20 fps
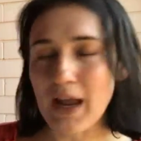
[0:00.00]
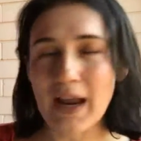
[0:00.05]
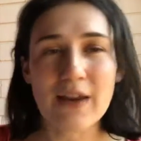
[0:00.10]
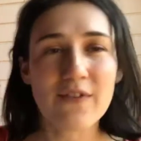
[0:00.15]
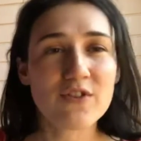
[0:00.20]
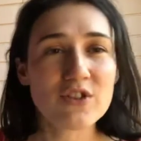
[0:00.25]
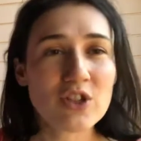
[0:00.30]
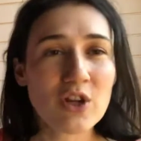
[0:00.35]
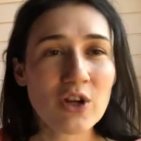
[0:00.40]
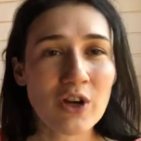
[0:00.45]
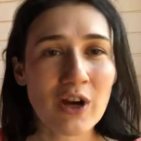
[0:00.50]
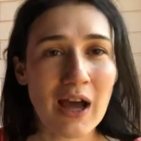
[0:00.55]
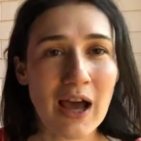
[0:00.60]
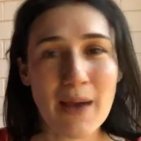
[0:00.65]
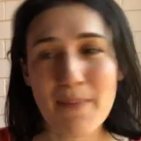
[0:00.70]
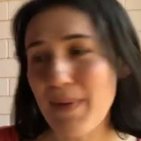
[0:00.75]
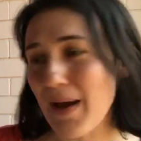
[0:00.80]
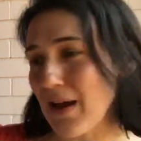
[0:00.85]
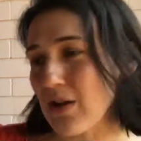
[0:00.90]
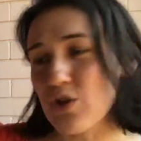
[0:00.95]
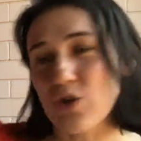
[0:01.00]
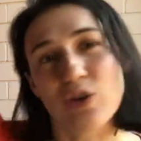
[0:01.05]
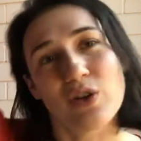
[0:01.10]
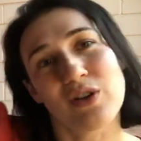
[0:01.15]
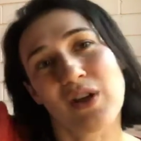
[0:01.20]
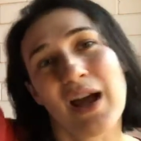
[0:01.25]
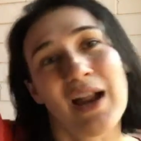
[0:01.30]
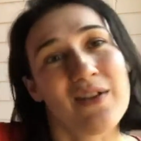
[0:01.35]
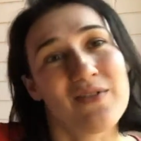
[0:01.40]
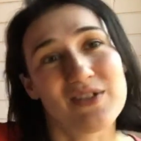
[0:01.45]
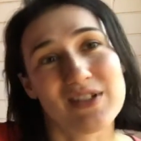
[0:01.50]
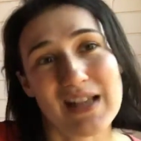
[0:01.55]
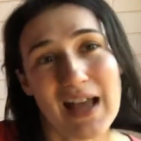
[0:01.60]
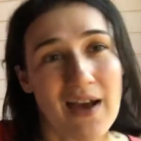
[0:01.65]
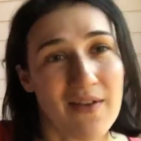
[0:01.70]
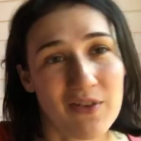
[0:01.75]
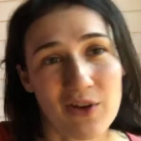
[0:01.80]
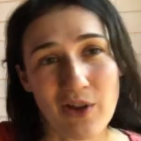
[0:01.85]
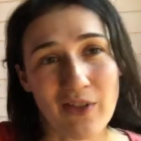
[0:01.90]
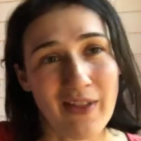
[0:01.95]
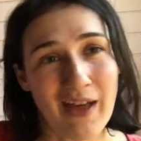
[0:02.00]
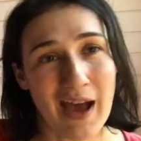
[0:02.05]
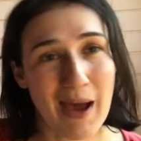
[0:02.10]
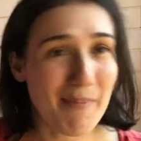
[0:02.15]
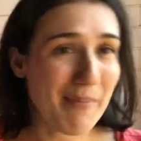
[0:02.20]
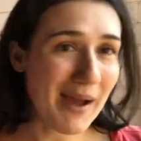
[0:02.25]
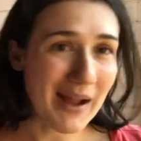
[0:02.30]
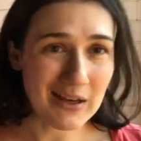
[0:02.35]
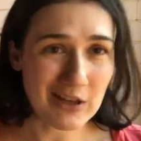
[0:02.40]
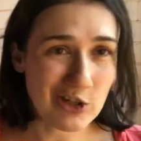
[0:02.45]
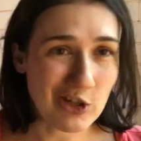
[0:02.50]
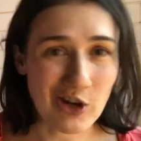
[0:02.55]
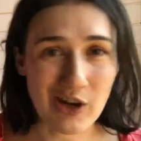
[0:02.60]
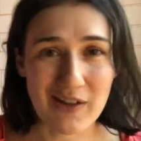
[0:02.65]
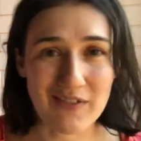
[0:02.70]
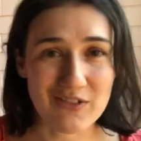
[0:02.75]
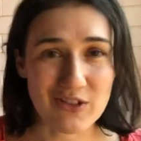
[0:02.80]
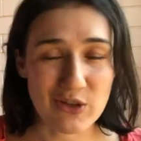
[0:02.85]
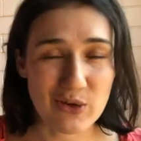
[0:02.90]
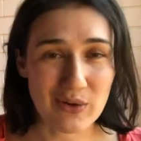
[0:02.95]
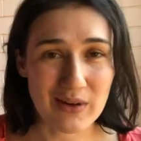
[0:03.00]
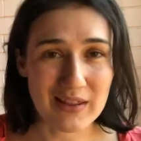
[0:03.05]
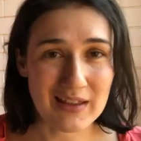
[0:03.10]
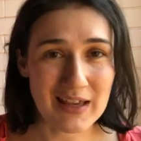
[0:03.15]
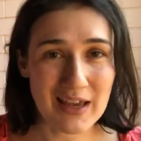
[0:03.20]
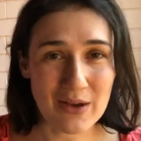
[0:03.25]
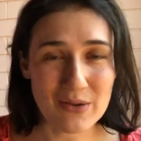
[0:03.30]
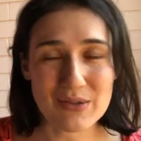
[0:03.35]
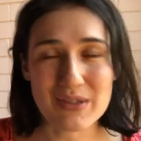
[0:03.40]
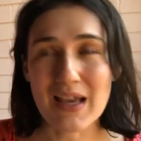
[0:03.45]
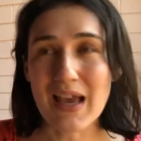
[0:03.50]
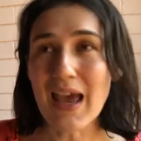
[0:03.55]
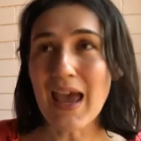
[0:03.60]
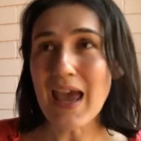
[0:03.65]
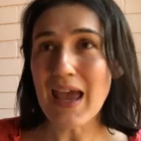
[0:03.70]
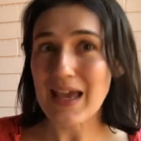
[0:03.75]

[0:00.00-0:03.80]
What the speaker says: And if it's on an iPad, you could kind of just have it on the iPad and you don't have to do anything else.